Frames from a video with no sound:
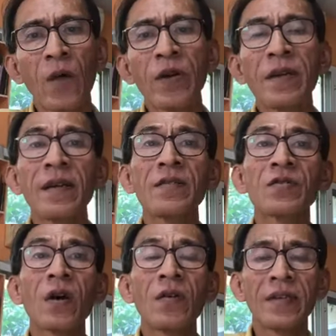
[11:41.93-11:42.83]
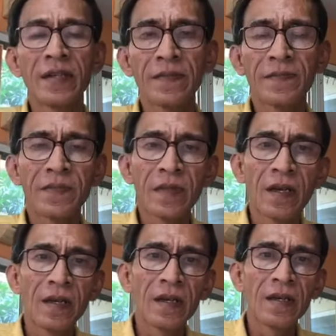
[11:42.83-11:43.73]
our King's story
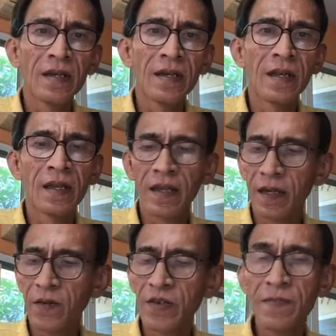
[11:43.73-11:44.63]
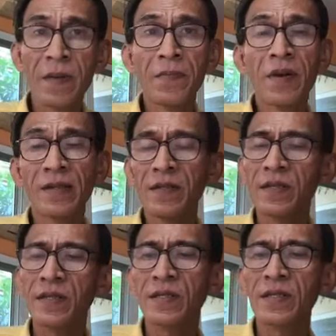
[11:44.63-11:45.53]
in
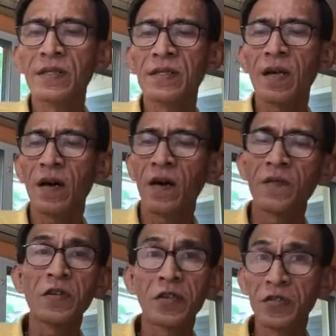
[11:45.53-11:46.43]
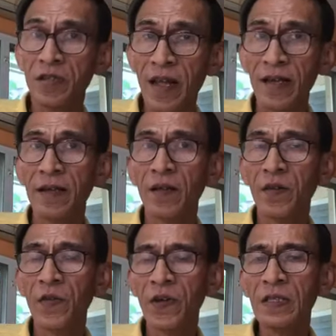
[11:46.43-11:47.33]
remembrance of today,
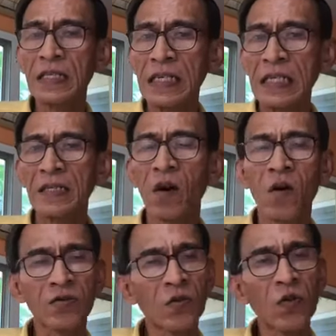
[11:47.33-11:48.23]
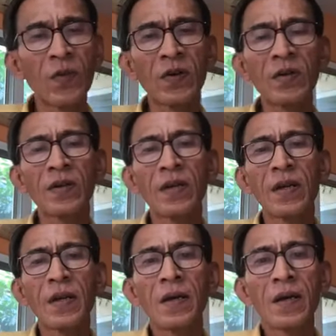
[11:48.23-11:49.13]
13 October.
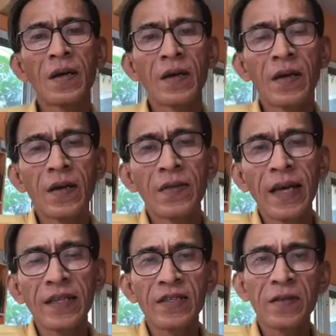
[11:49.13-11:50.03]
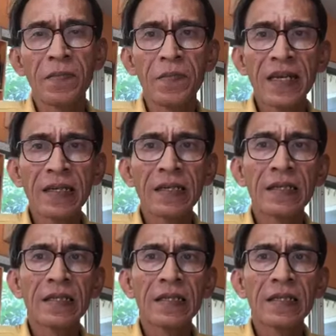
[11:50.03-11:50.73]
That is a big